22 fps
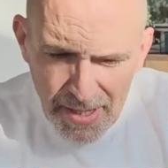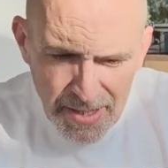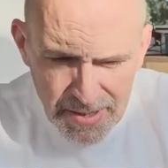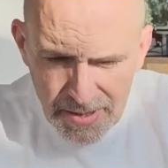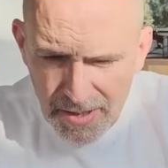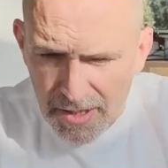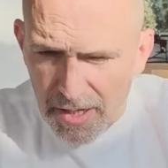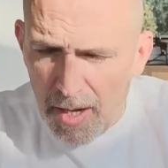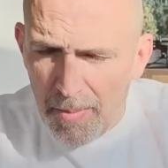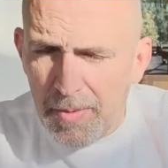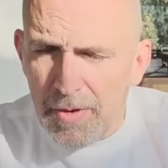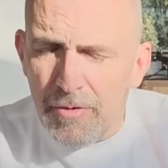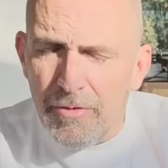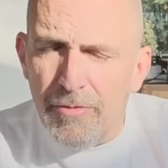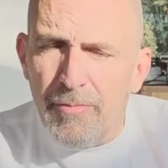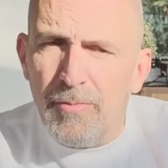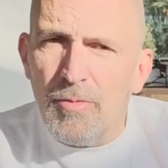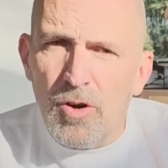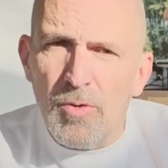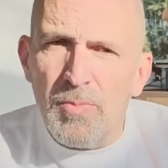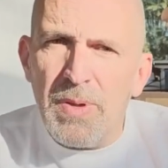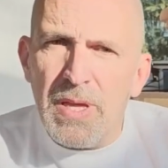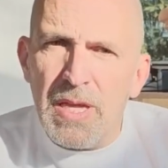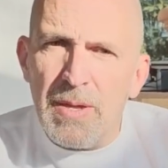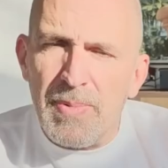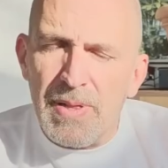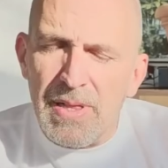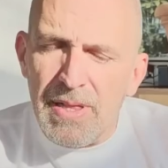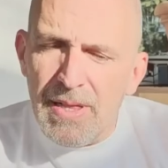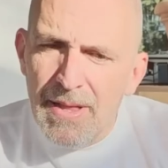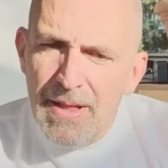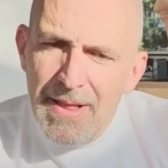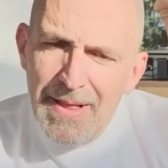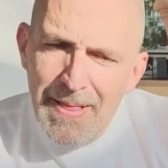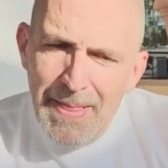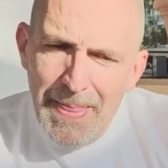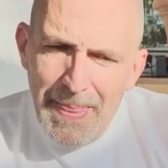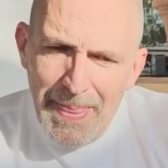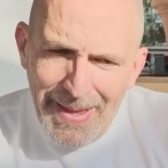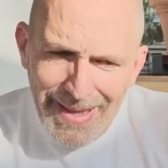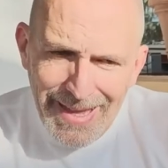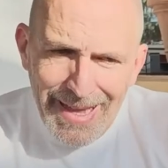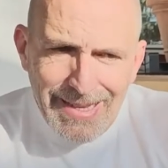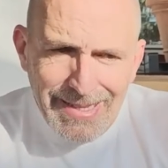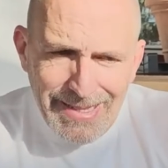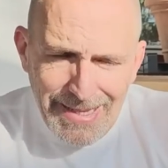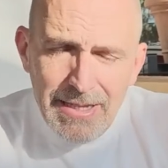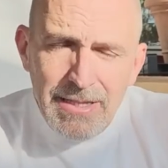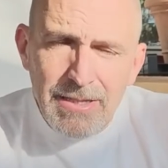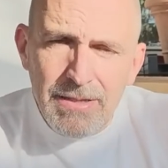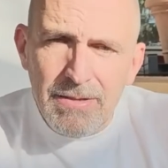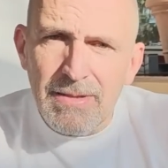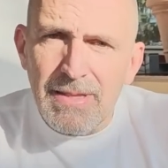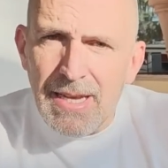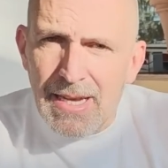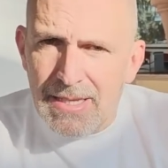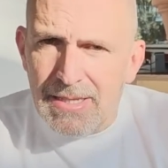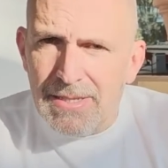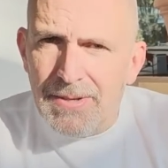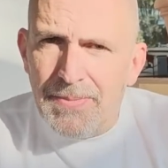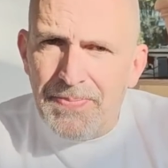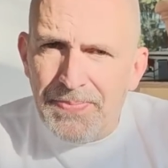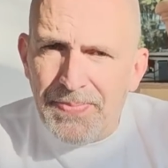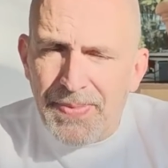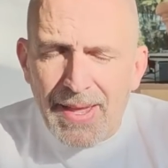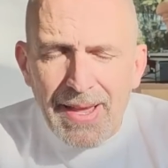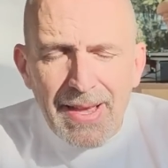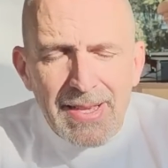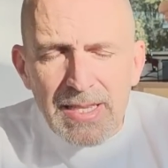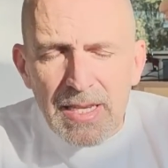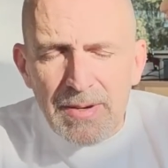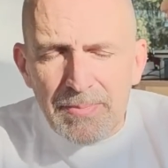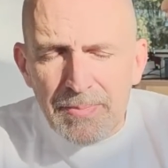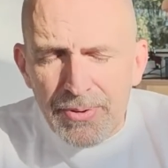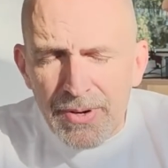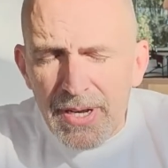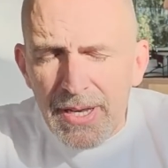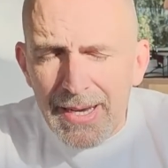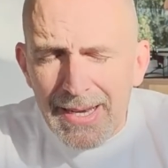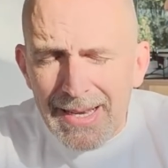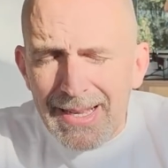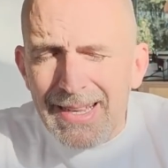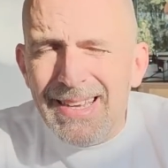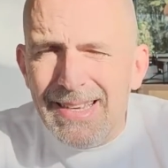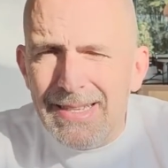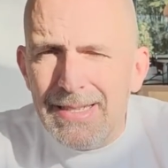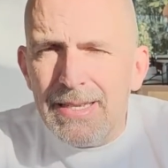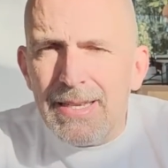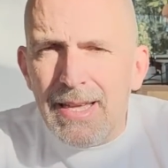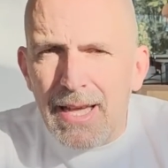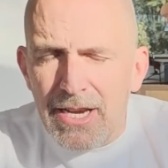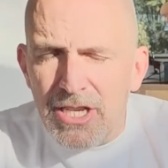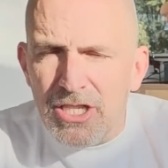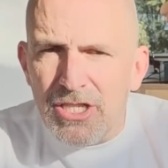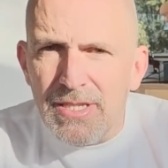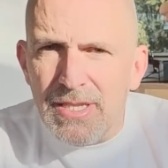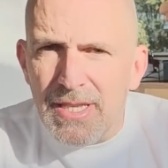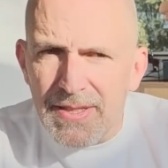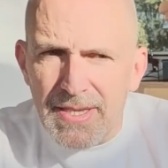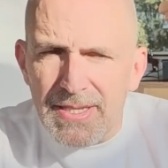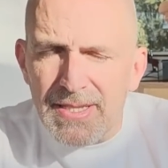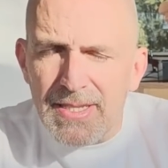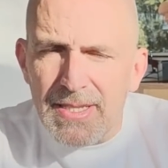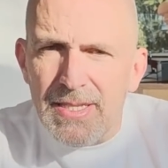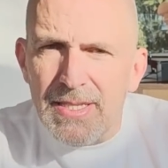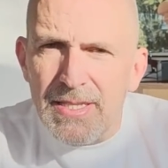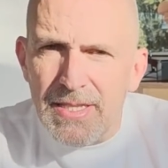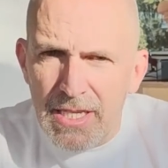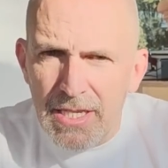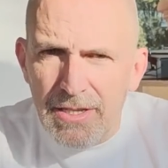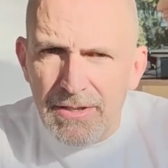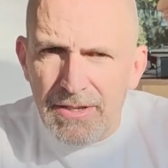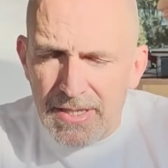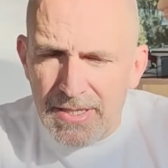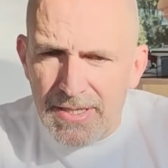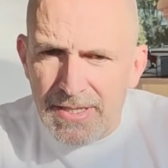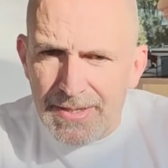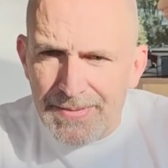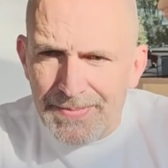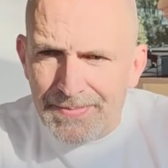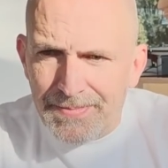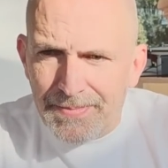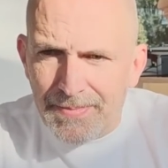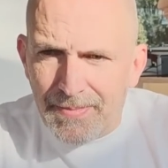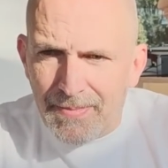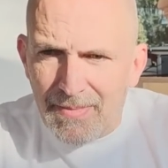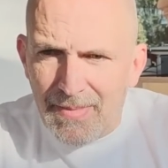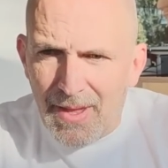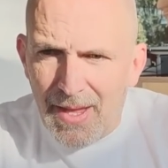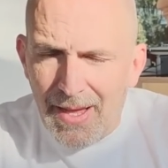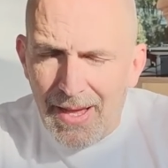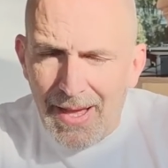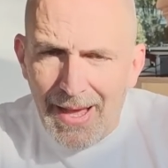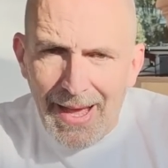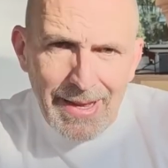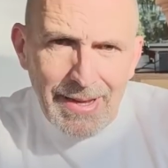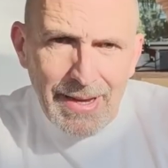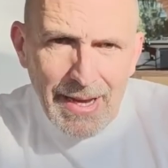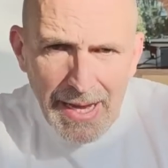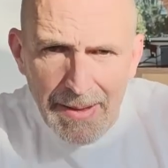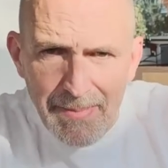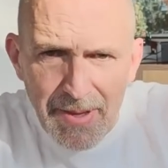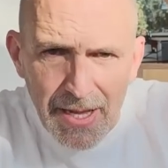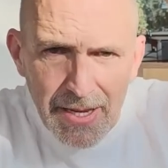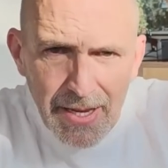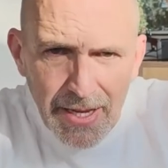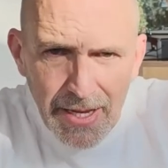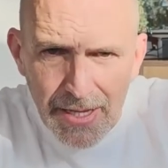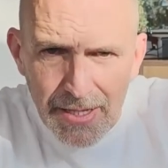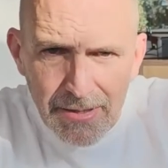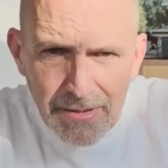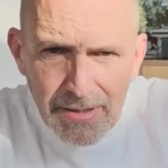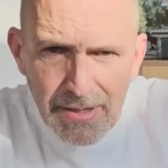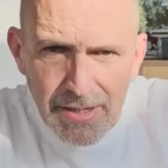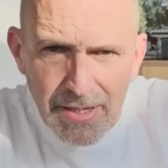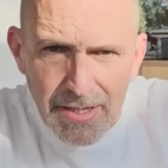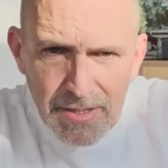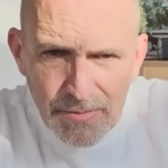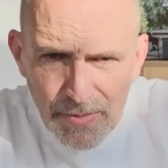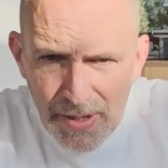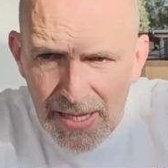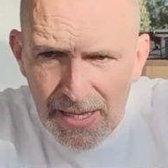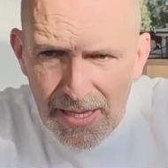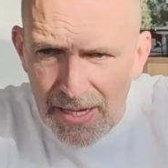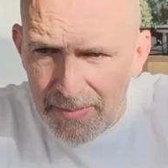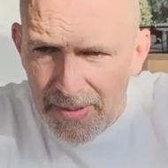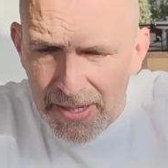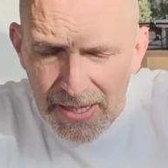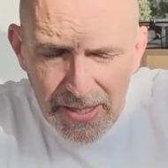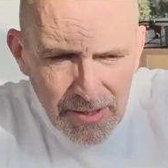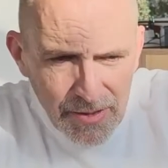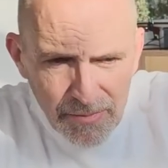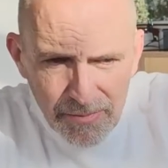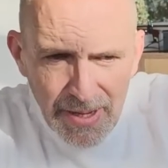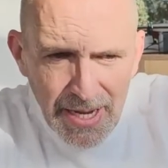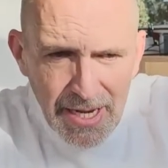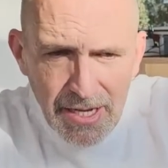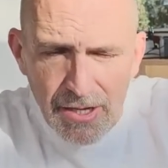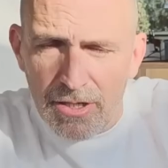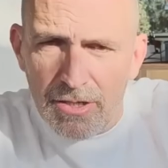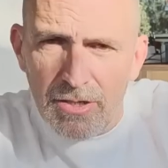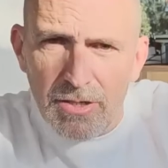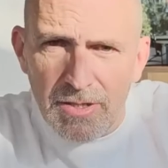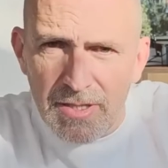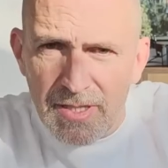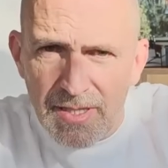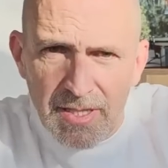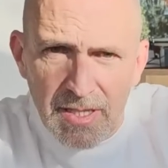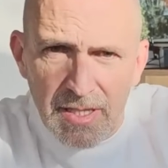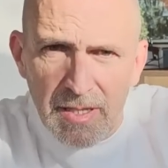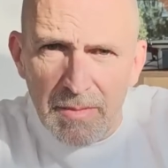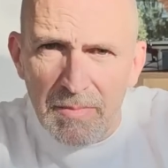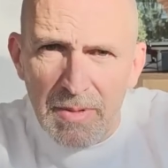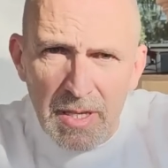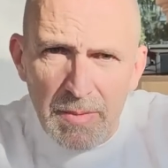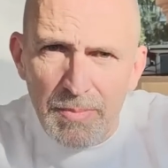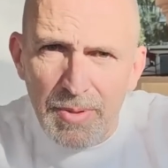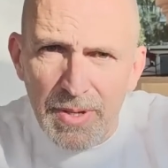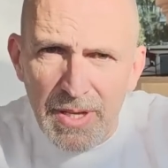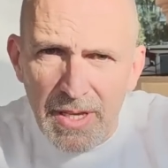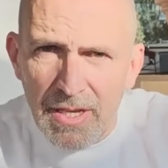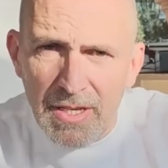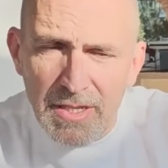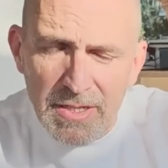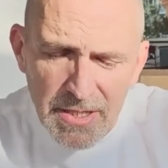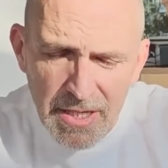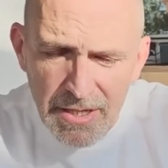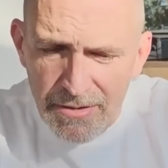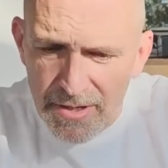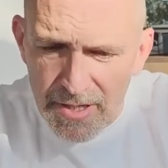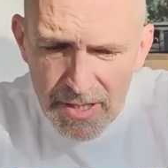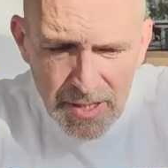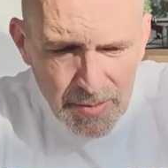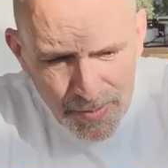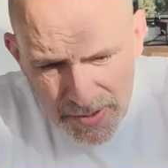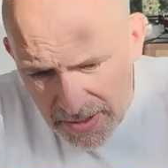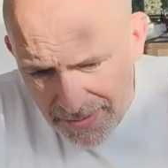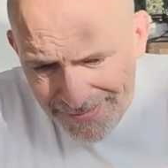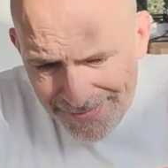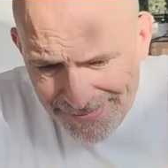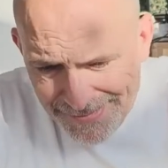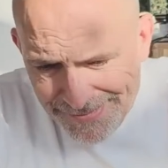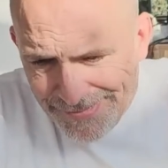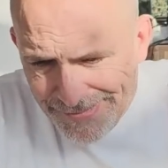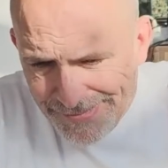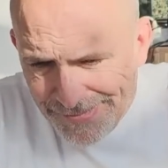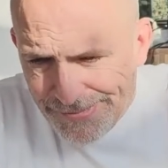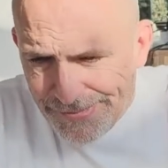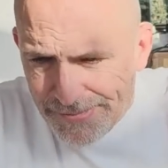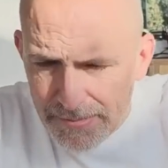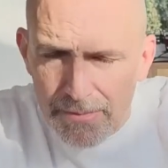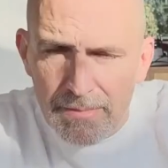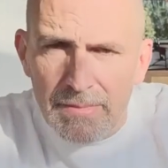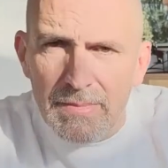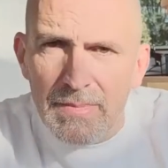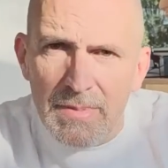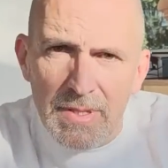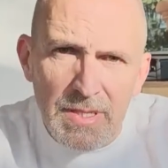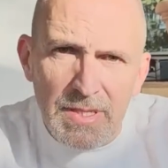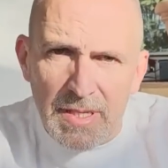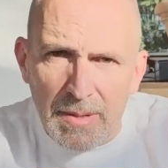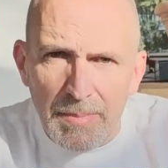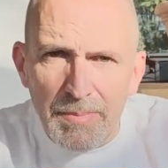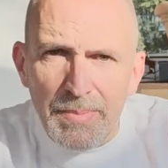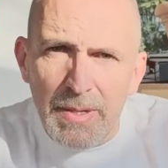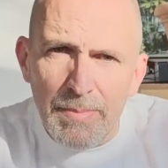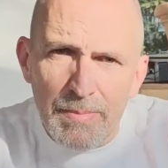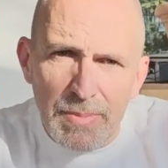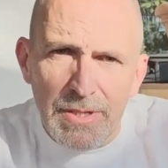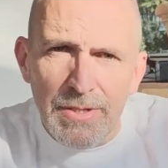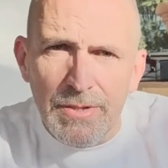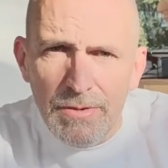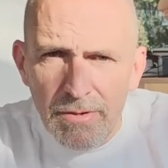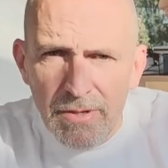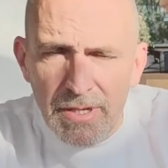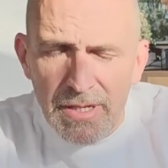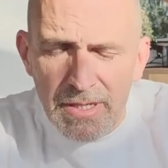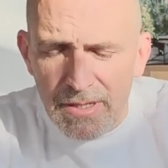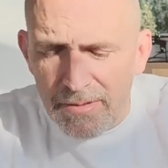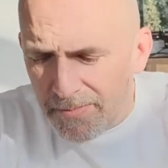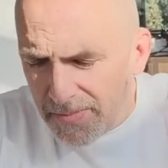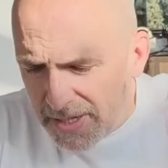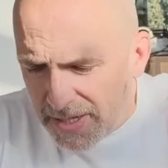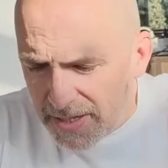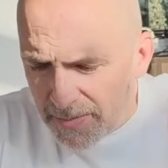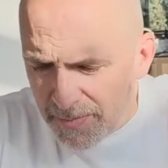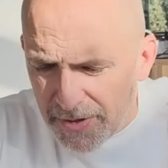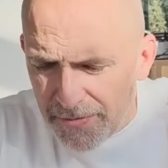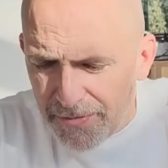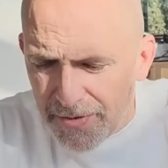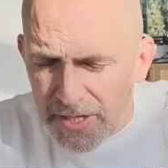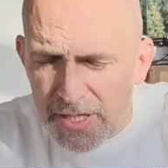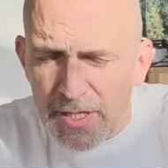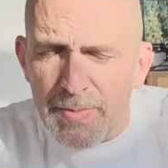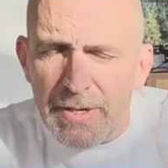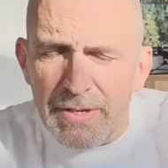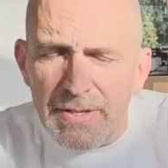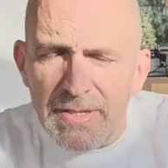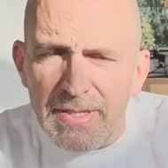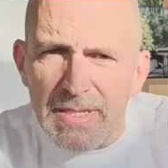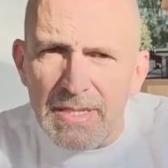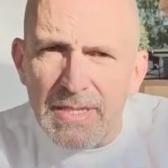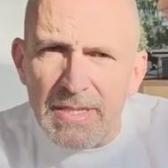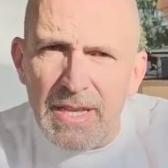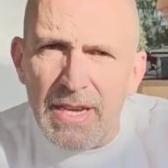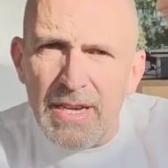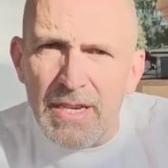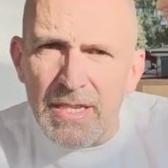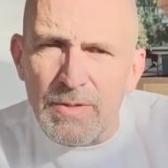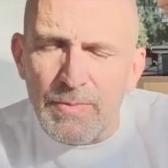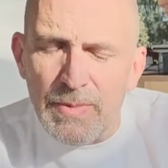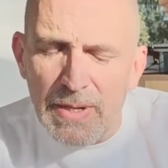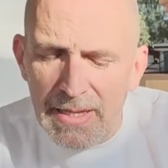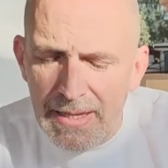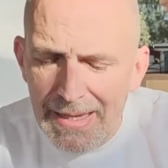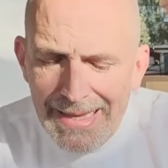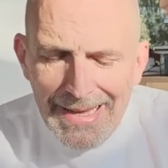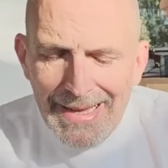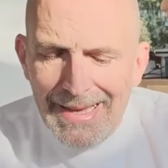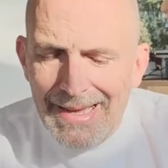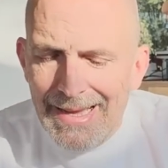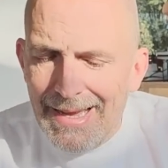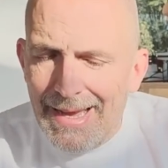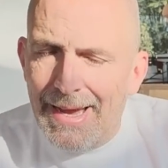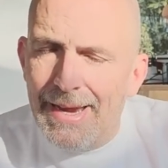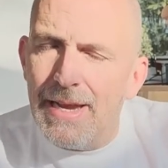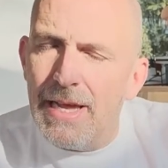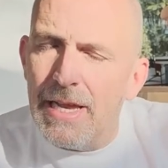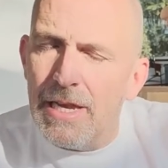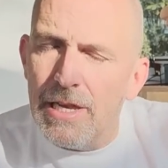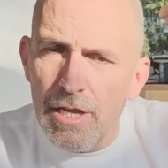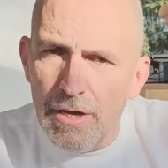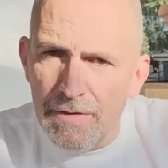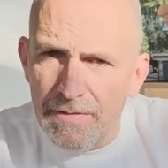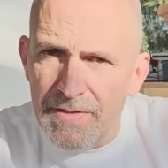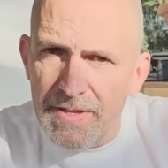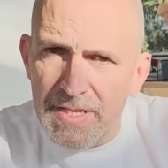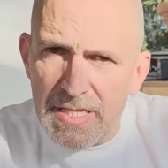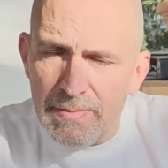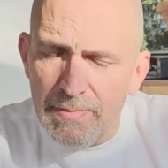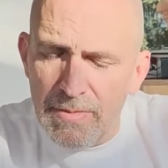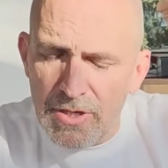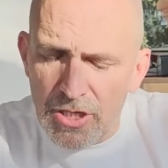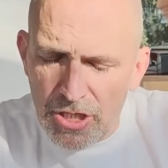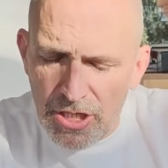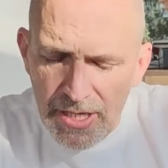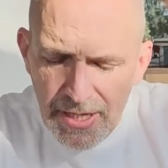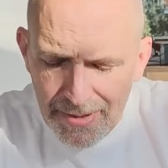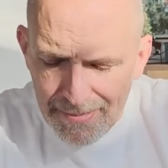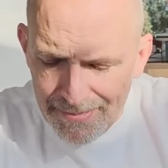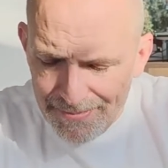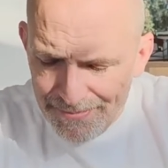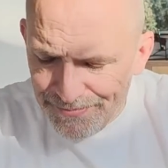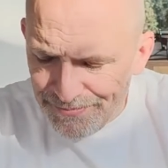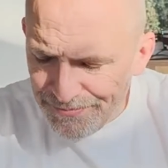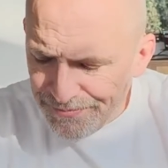a couple of more people, get into that is a pretty clear indication that this is serious. And I'm getting into it as well. I mean, you may not consider me being serious, but some people do, and a little bit of experience is there as well. And I love this machine.